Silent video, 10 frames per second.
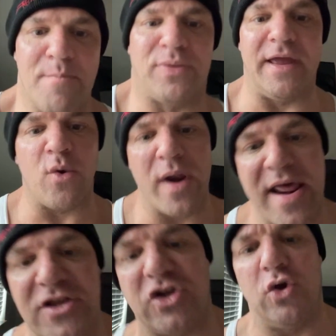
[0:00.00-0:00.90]
Blink
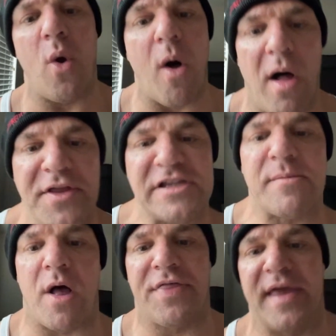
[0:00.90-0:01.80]
182, All the
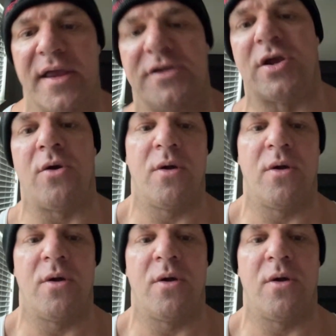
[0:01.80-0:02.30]
Small Things,